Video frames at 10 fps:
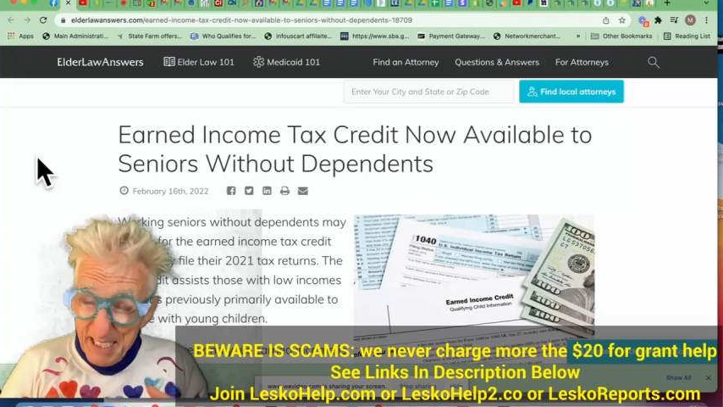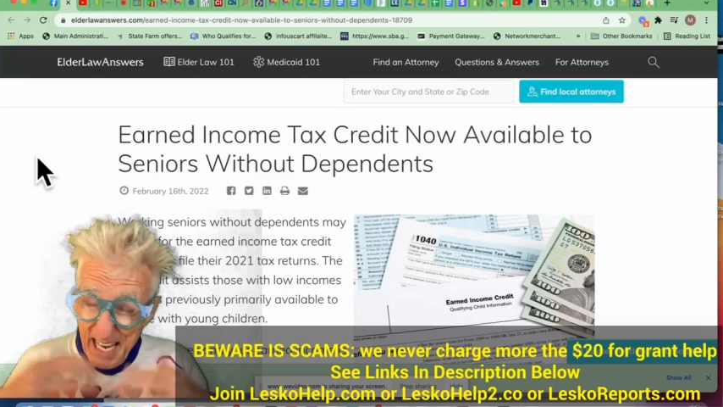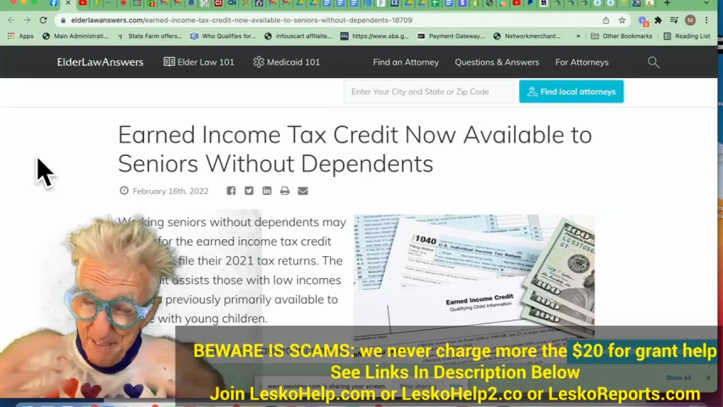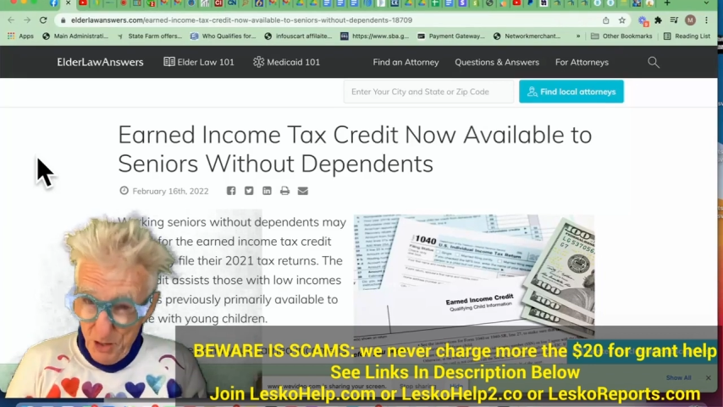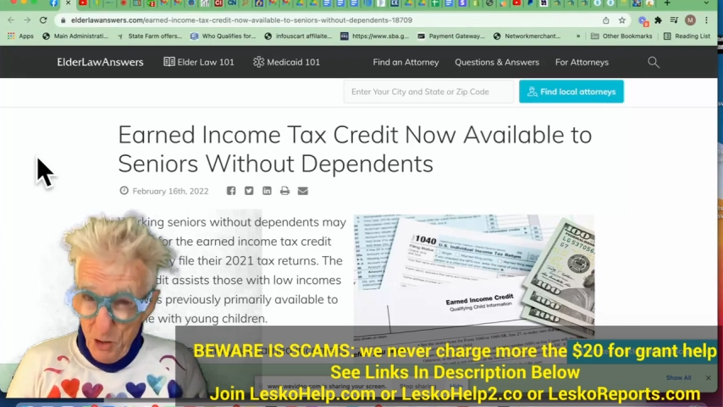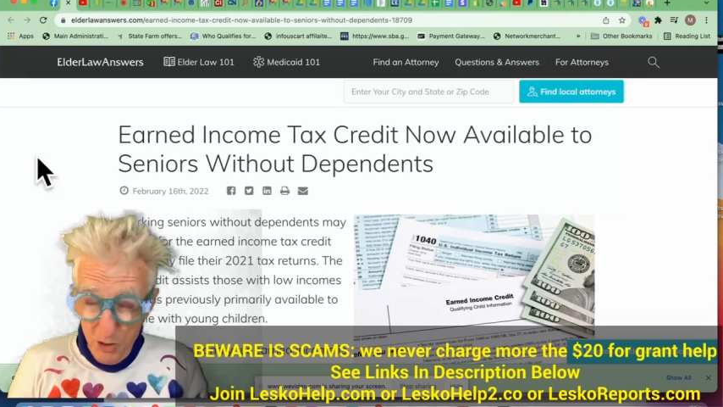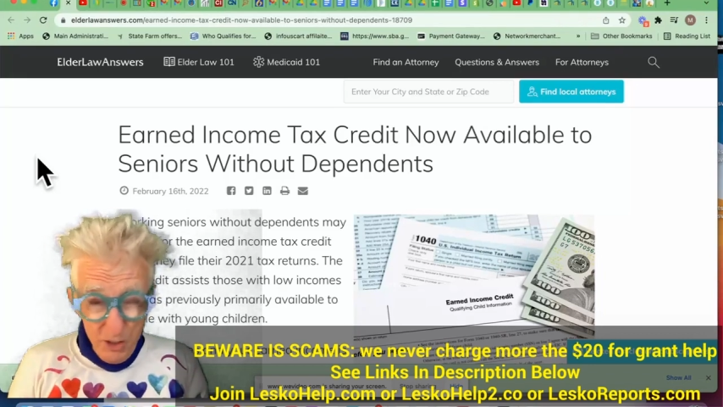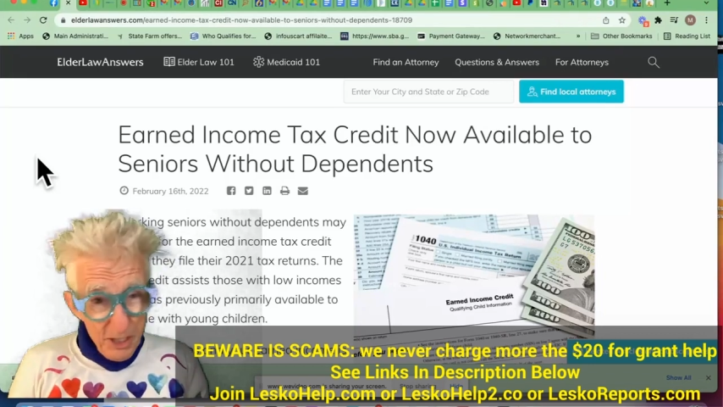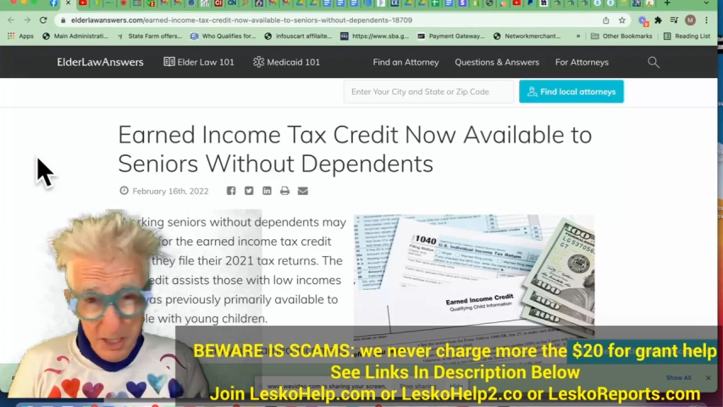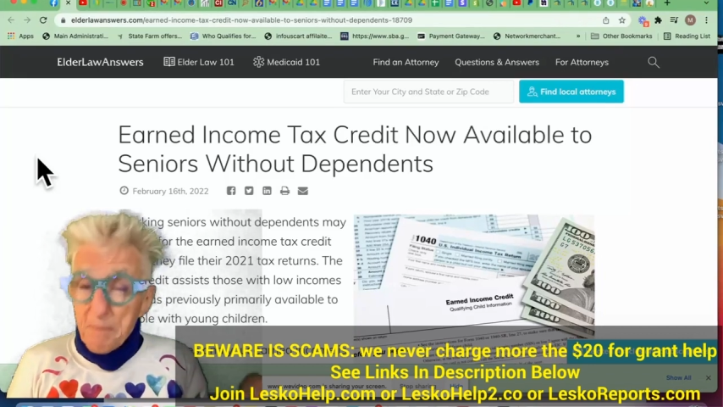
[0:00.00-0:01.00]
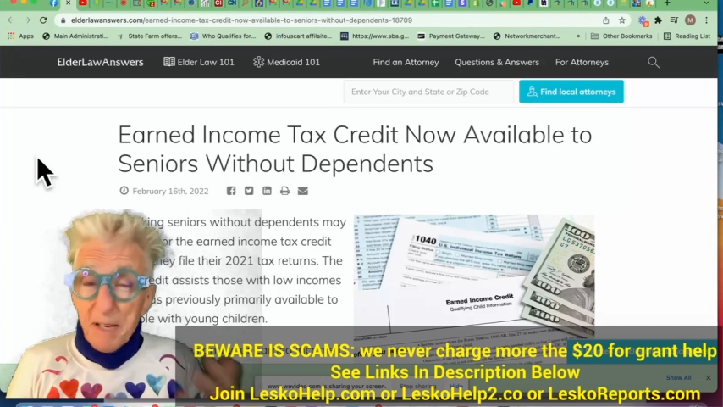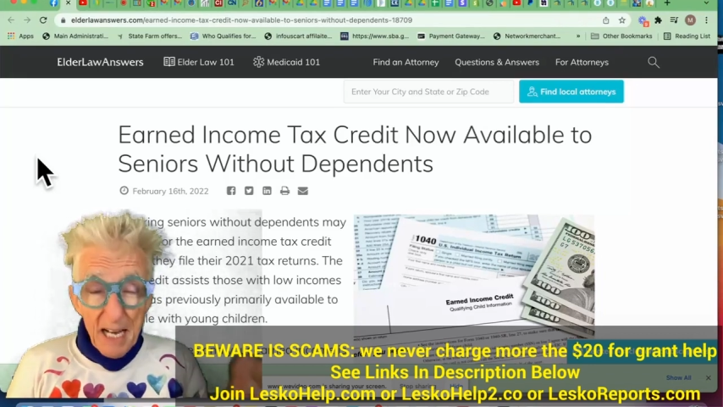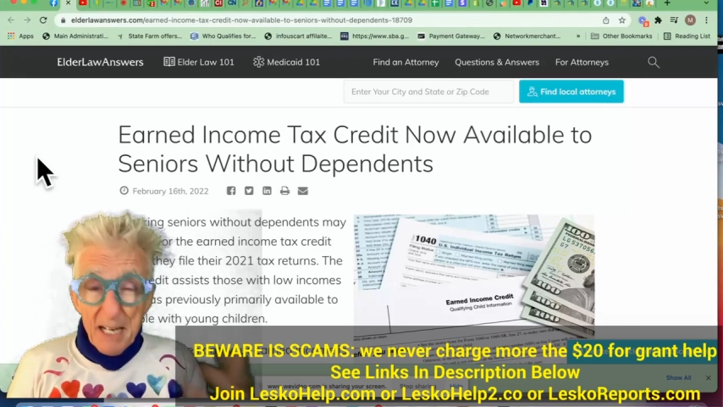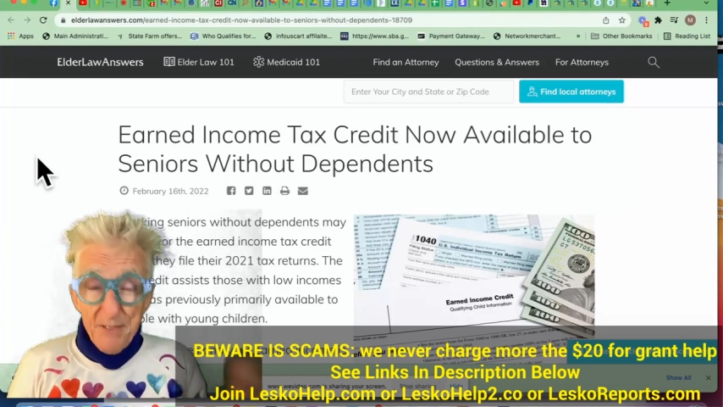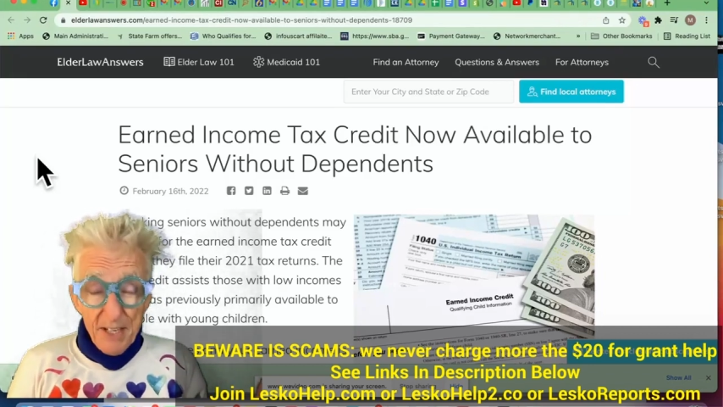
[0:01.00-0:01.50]
but you have to earn some
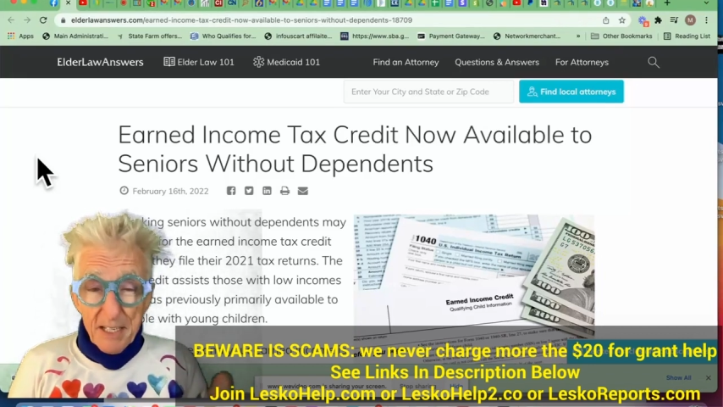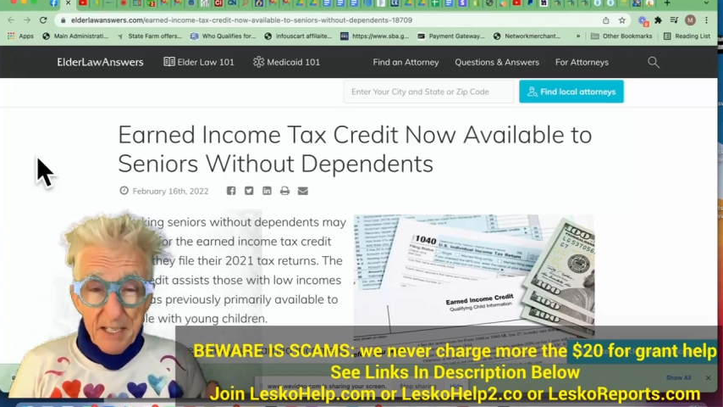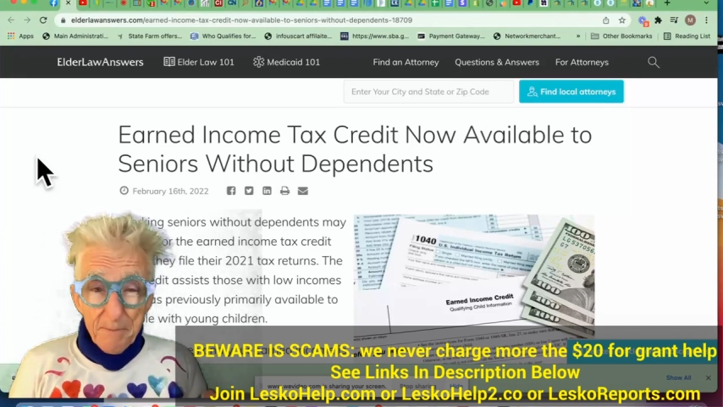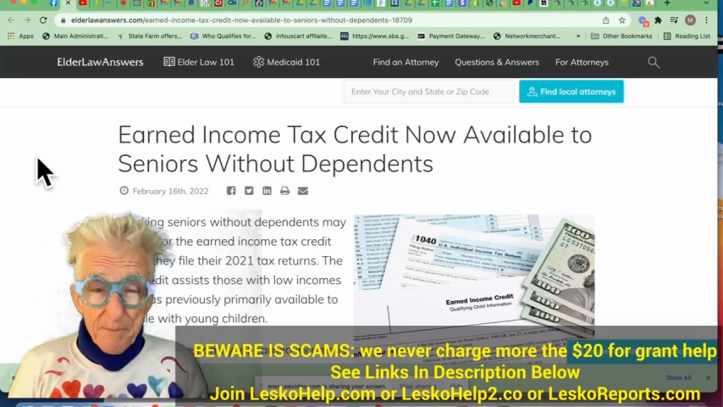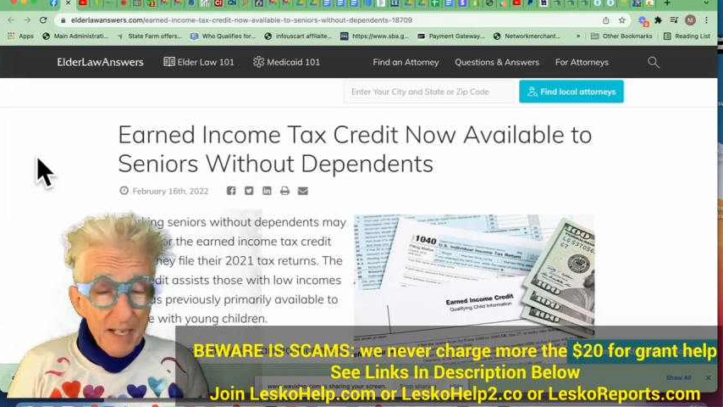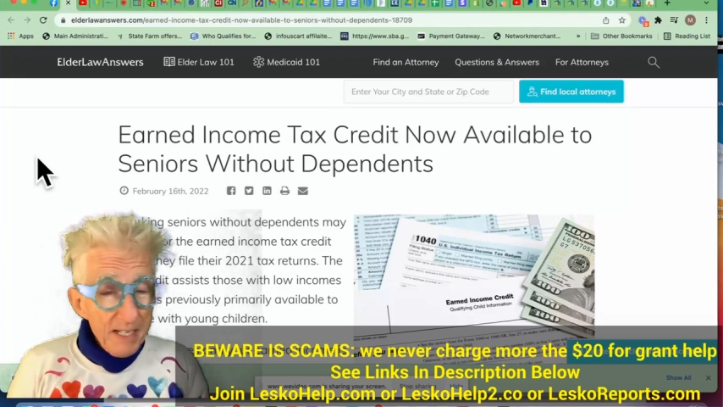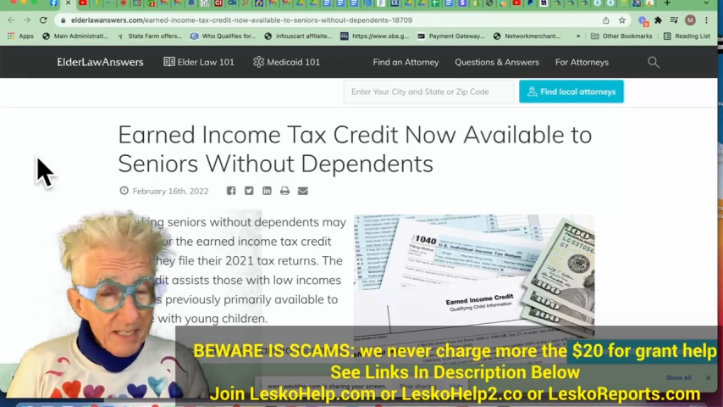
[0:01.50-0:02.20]
kind of income.